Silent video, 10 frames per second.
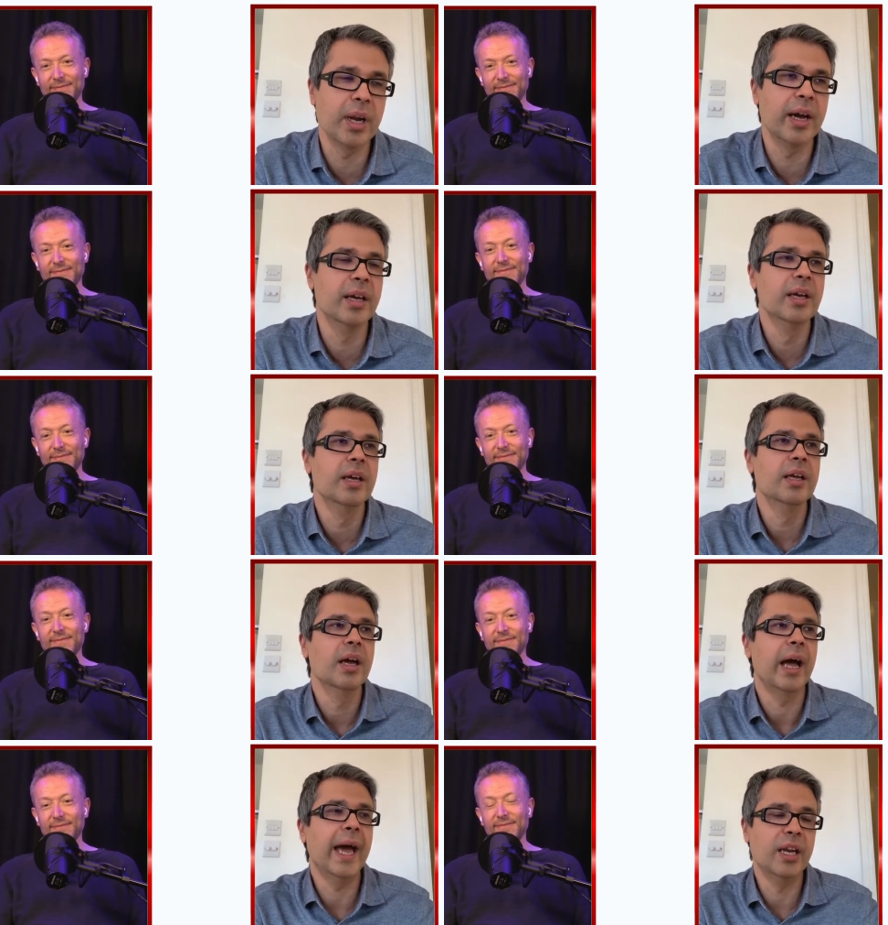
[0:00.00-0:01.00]
Speaker 1: a night
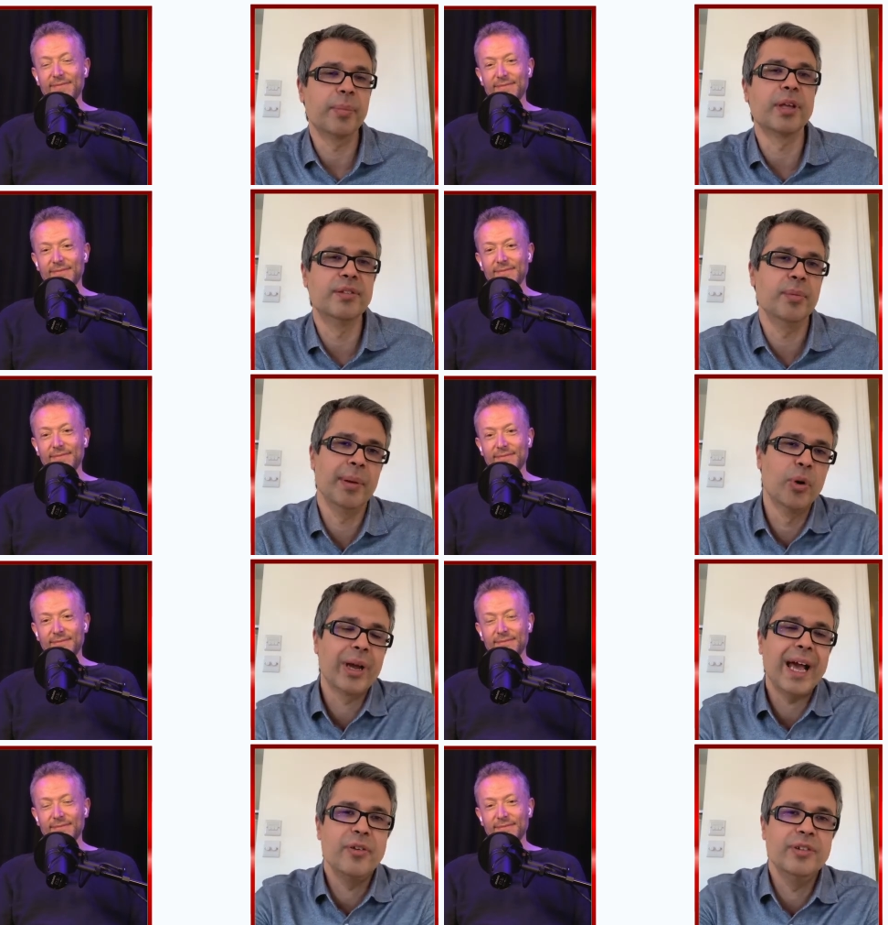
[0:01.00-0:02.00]
end up consuming more
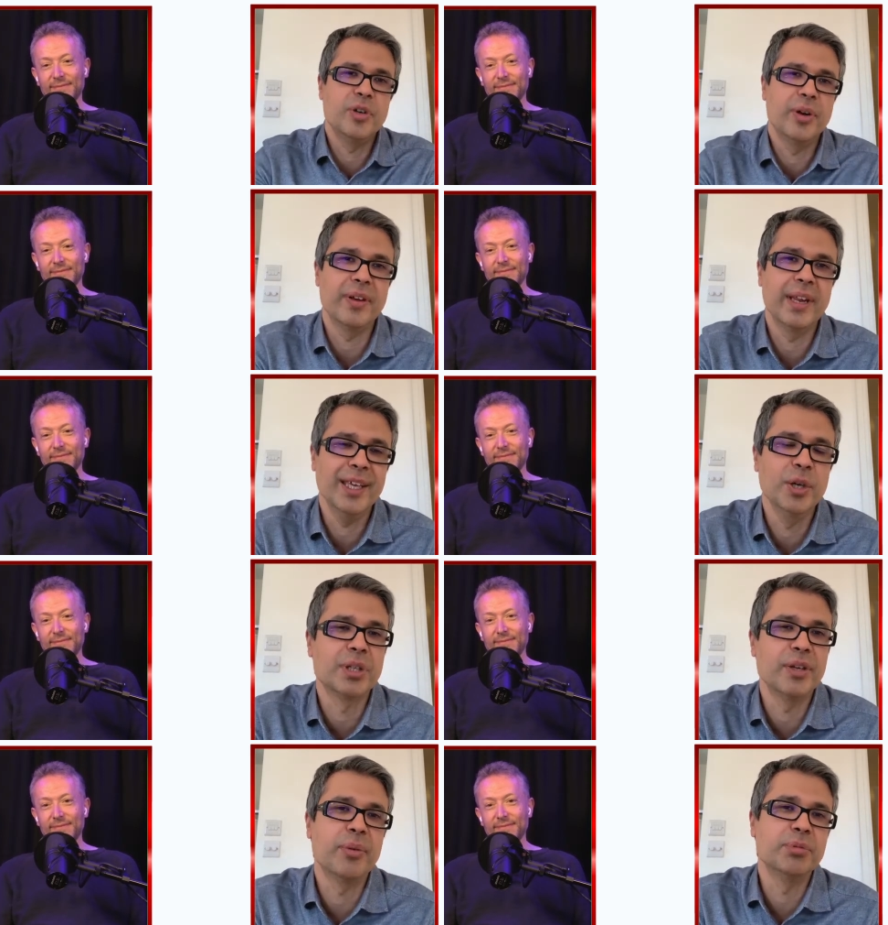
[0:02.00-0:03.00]
calories during the day,
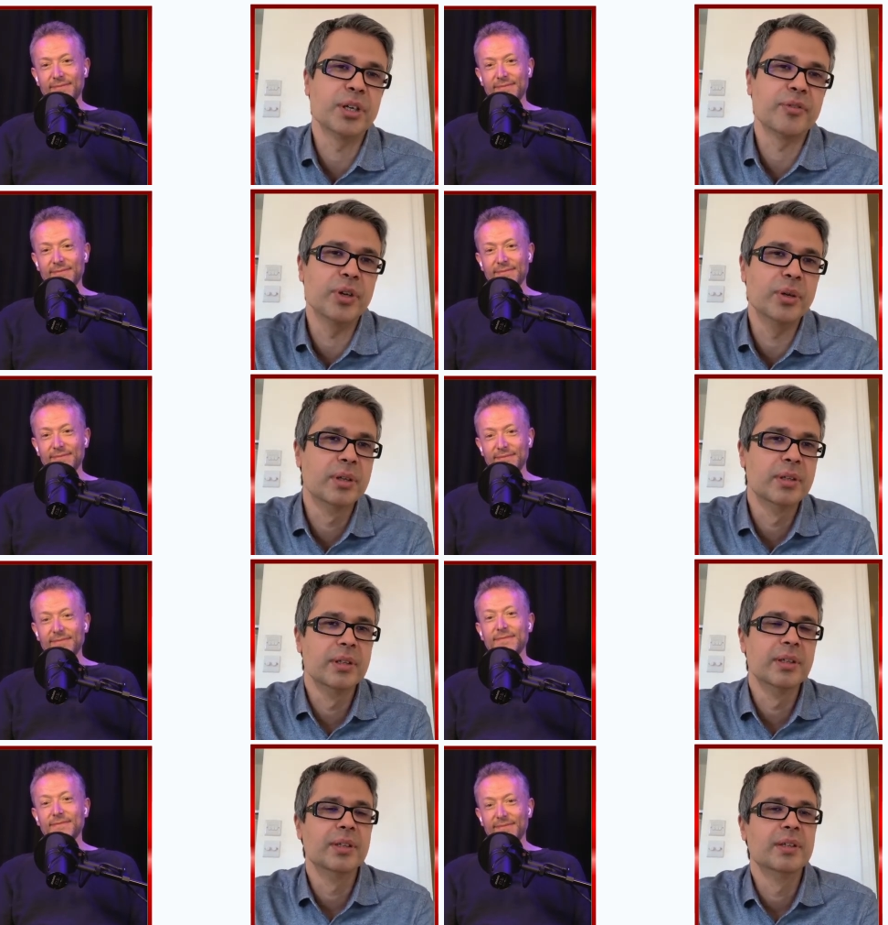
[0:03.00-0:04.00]
usually from junk food.
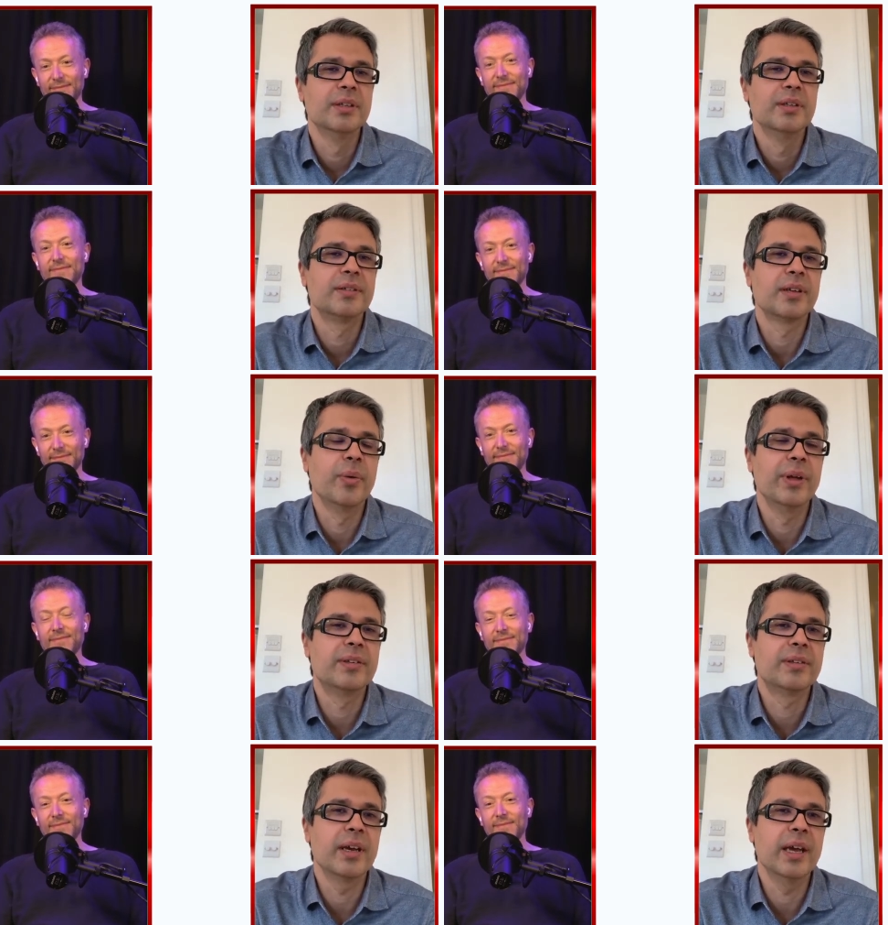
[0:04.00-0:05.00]
Speaker 2: So mm.
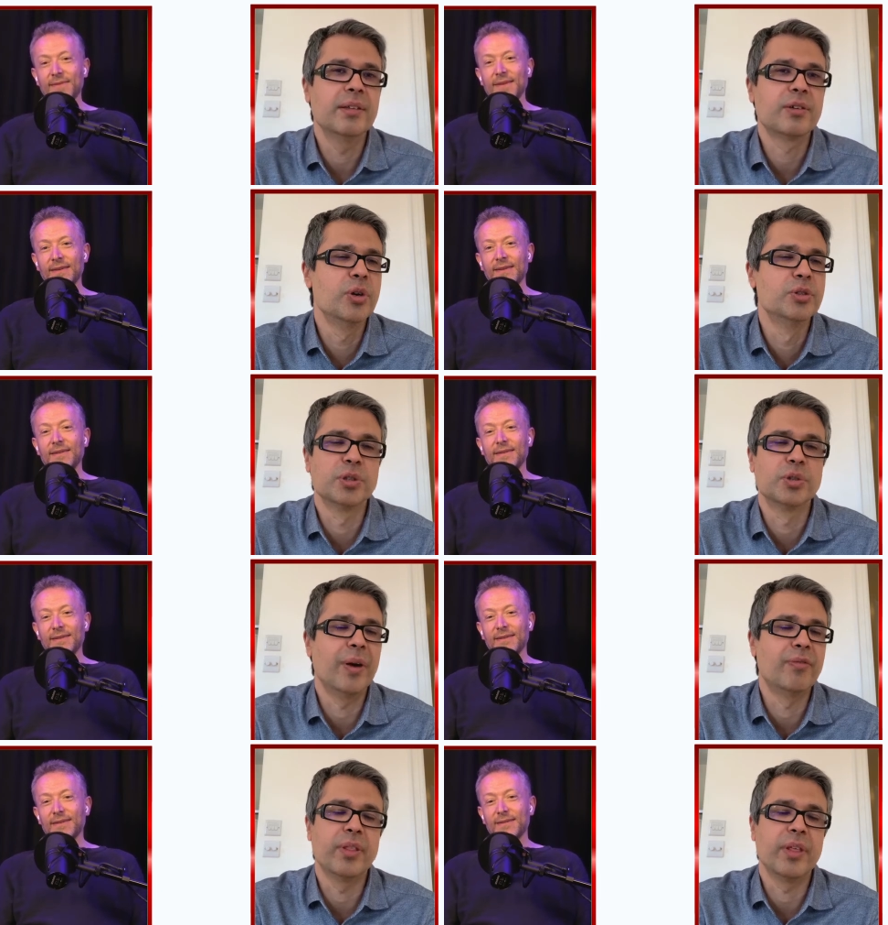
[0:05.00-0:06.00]
it's, uh, it's crucial
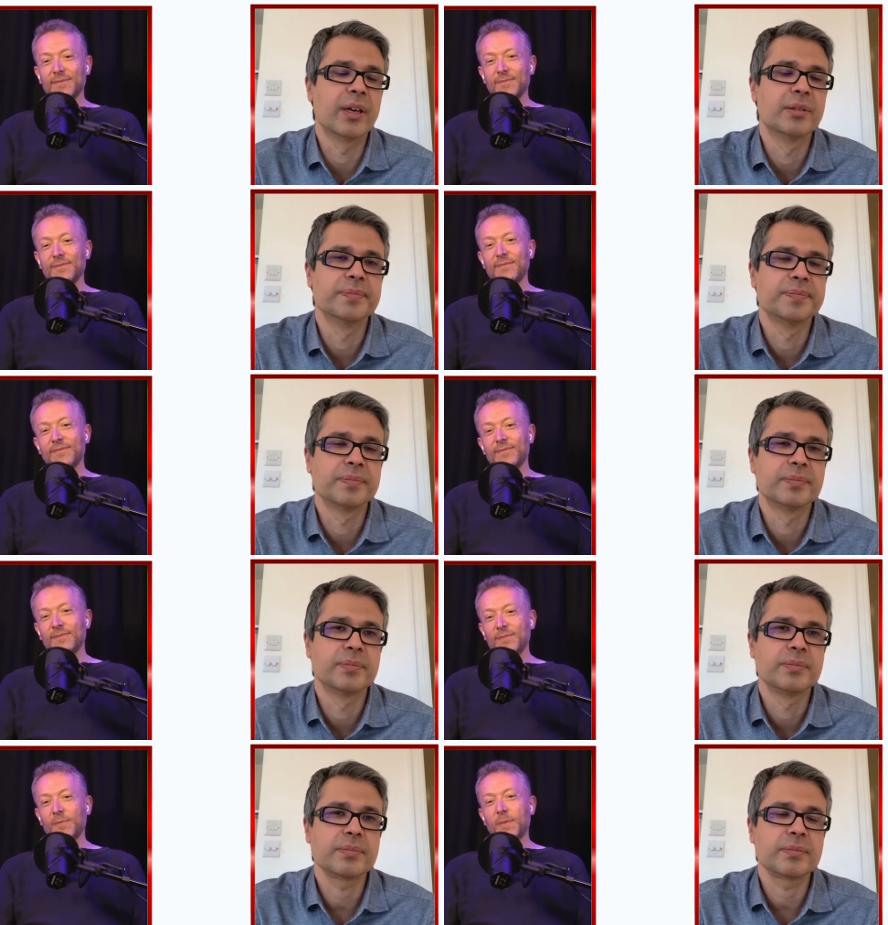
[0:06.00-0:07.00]
to everything.
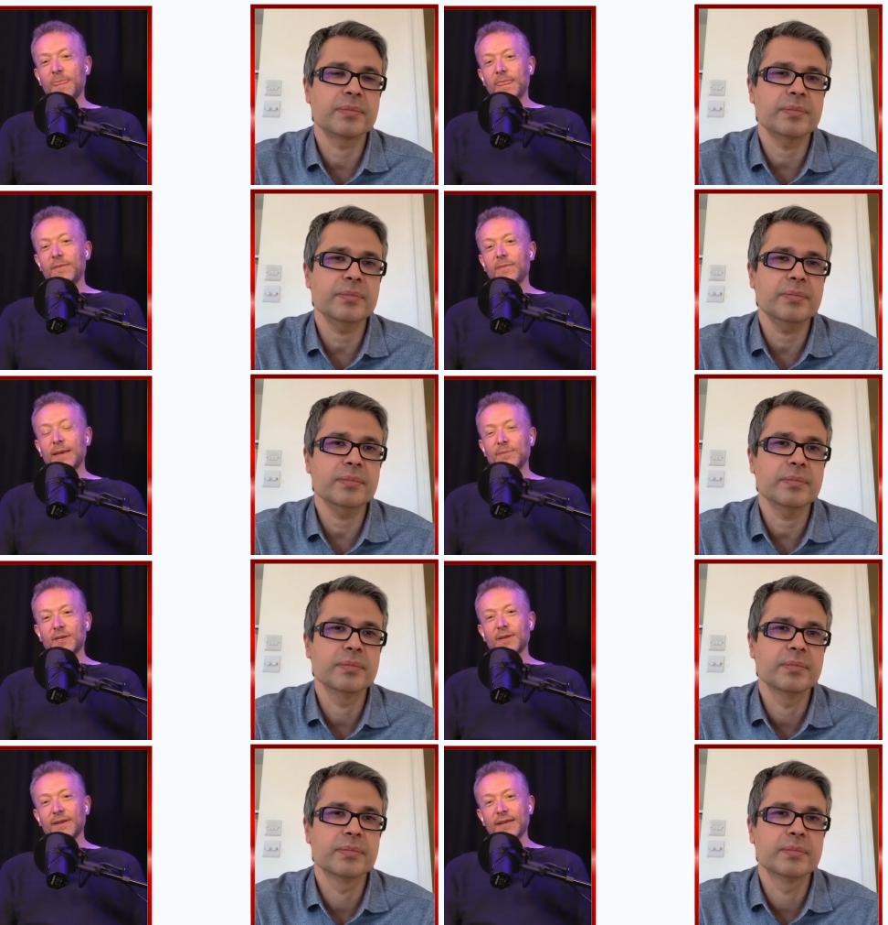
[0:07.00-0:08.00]

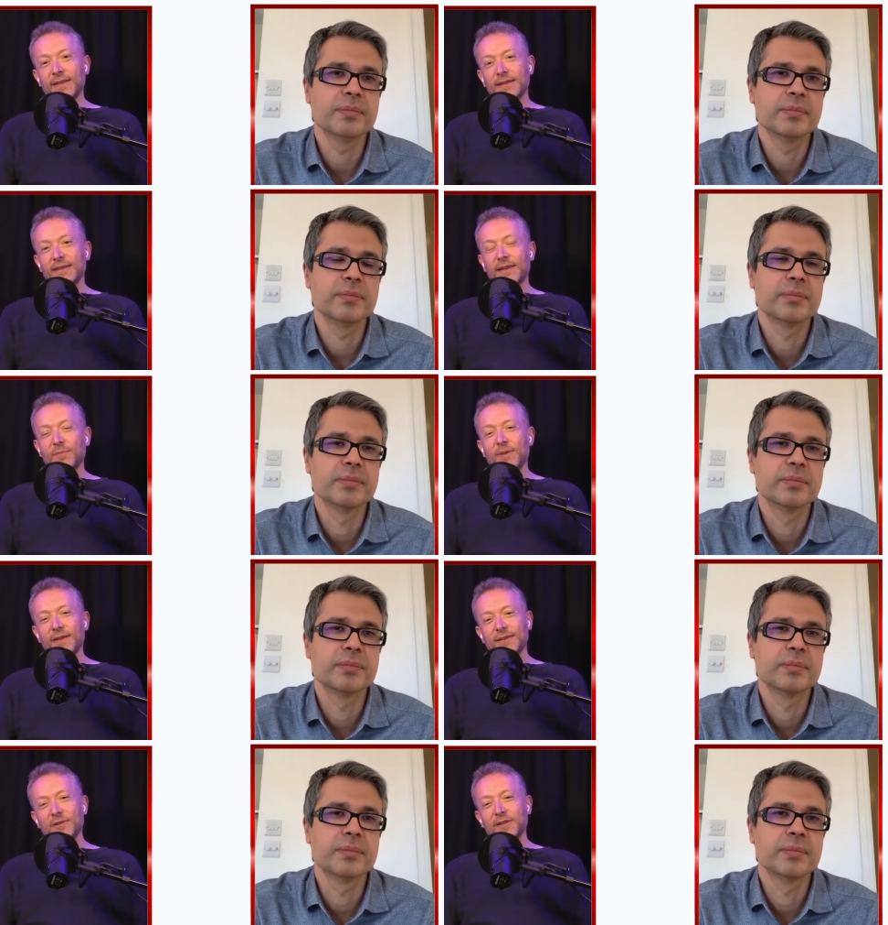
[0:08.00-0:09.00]
Absolutely. That, that,
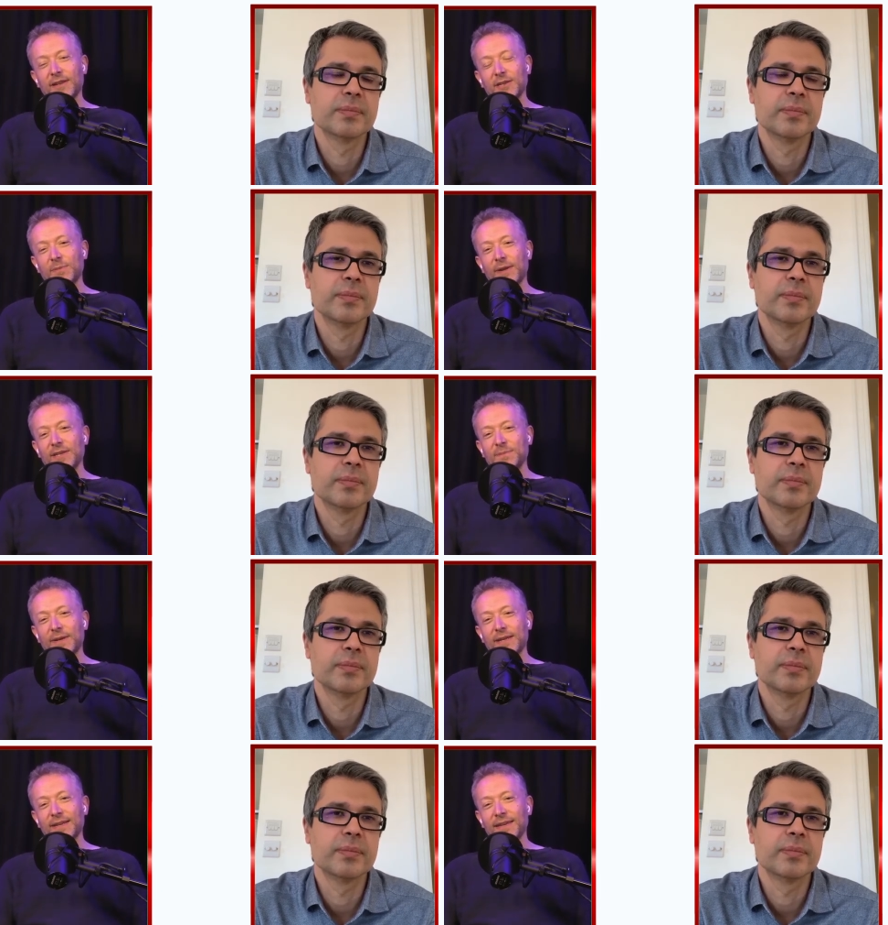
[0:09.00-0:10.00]
that, do you think that explains
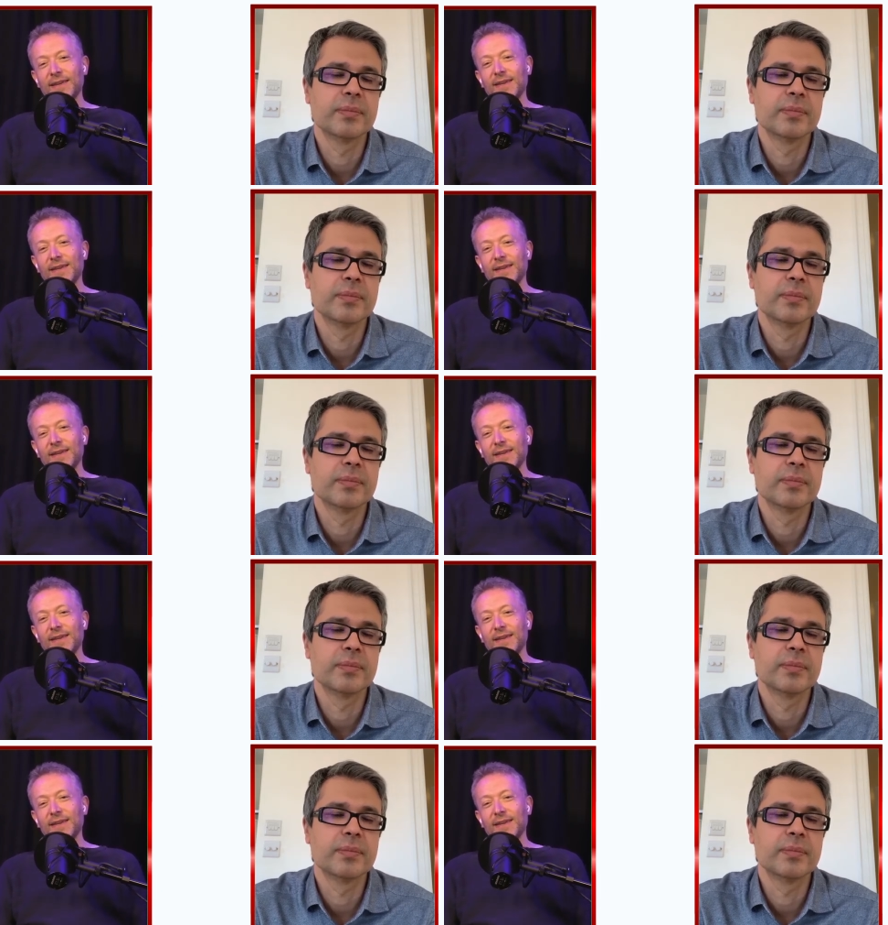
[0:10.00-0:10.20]
my,